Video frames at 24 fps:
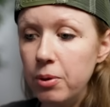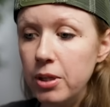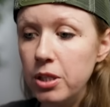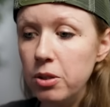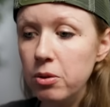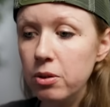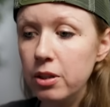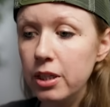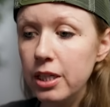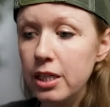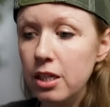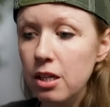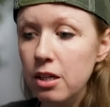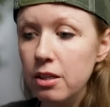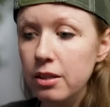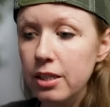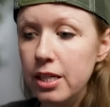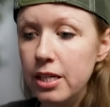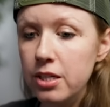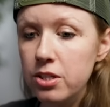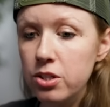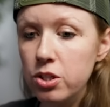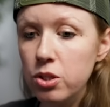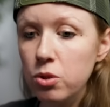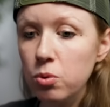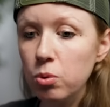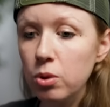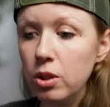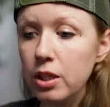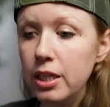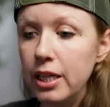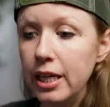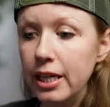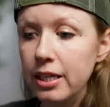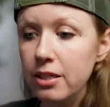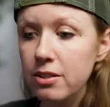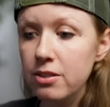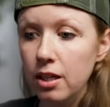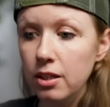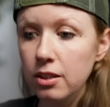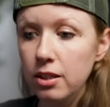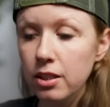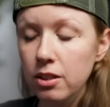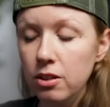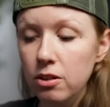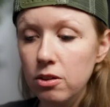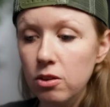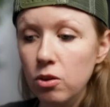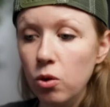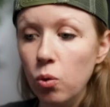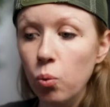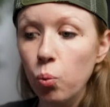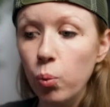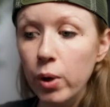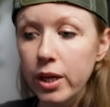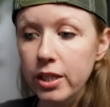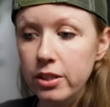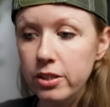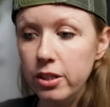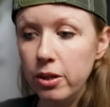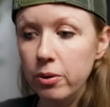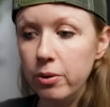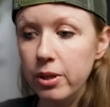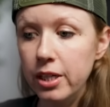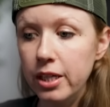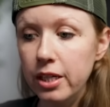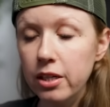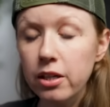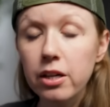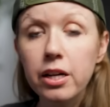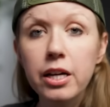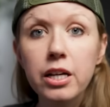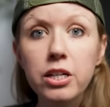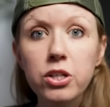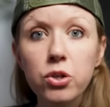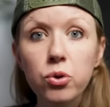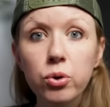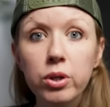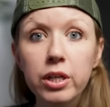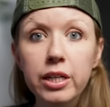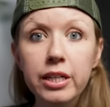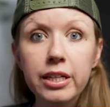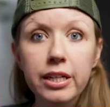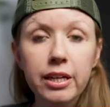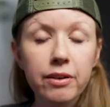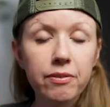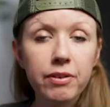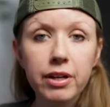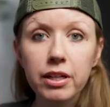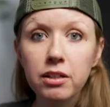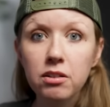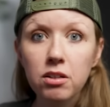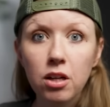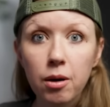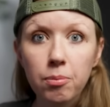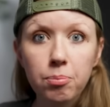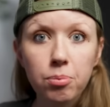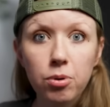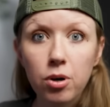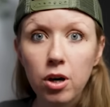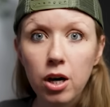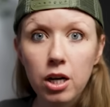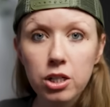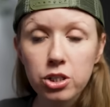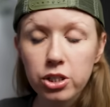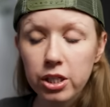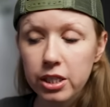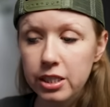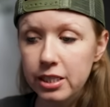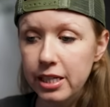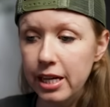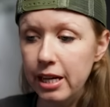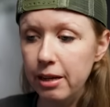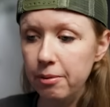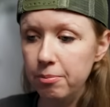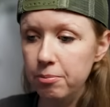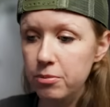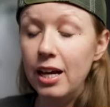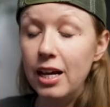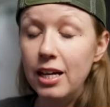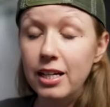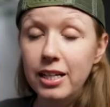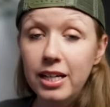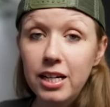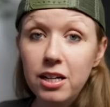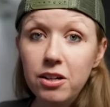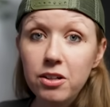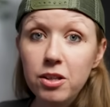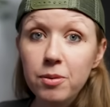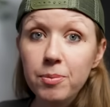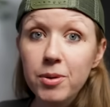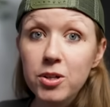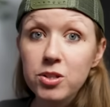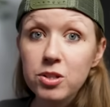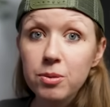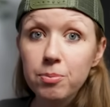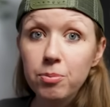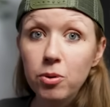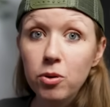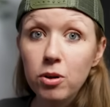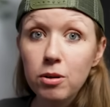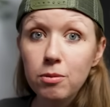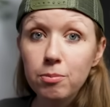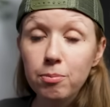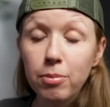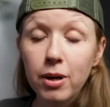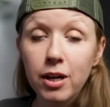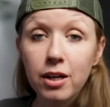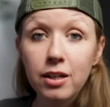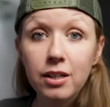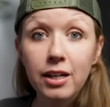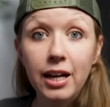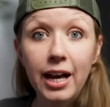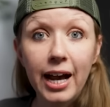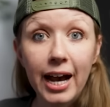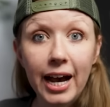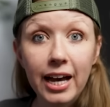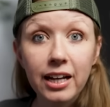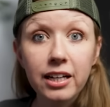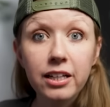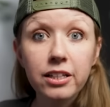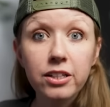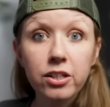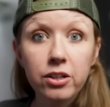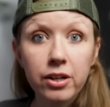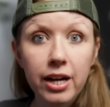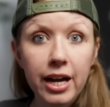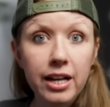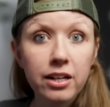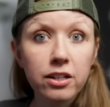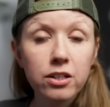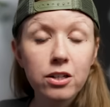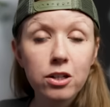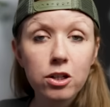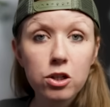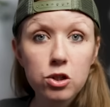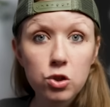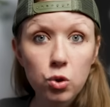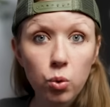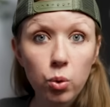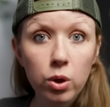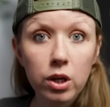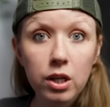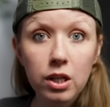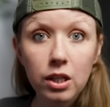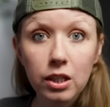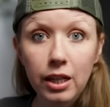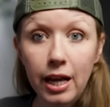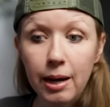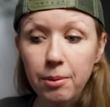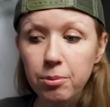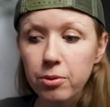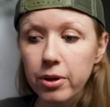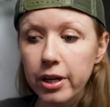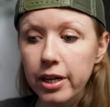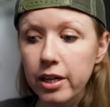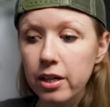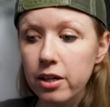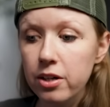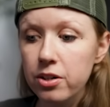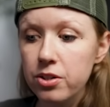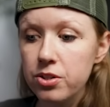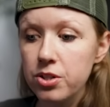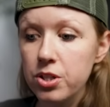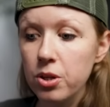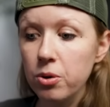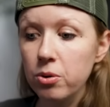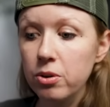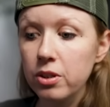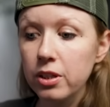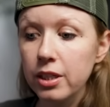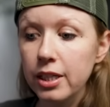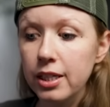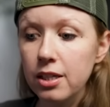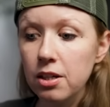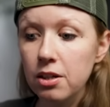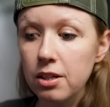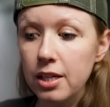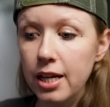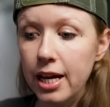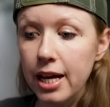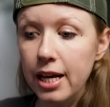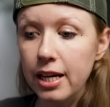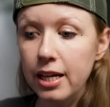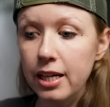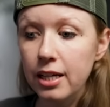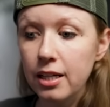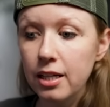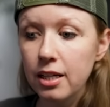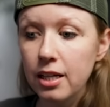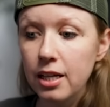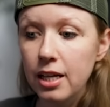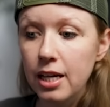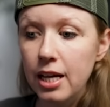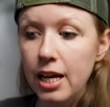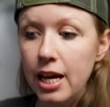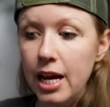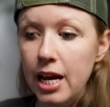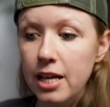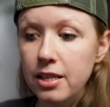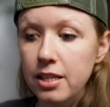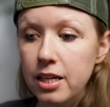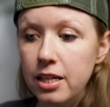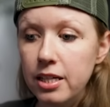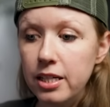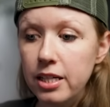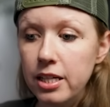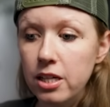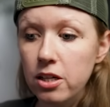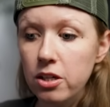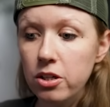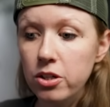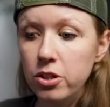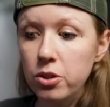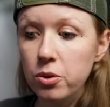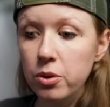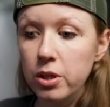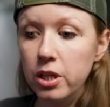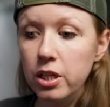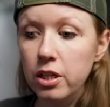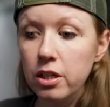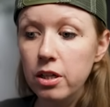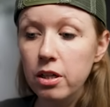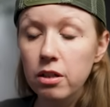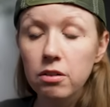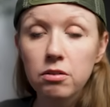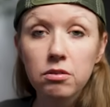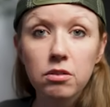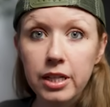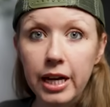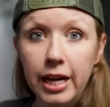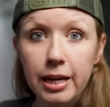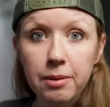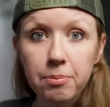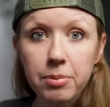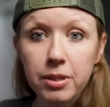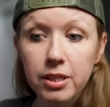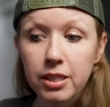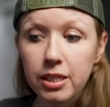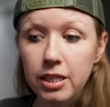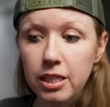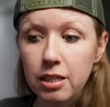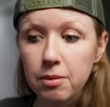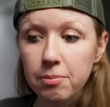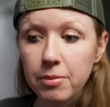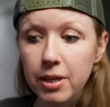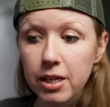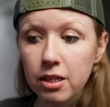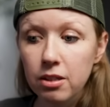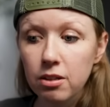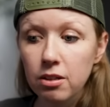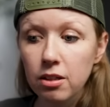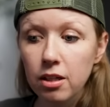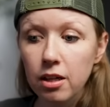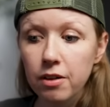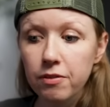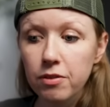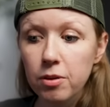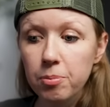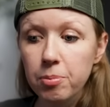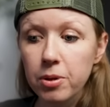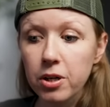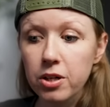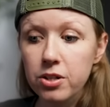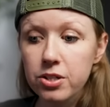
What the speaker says: And when you click on this, you will get a little window here and you can give it a project name. And here, the most important part, adding your editors or collaborators. So click on Edit, and then here you can type in the email of the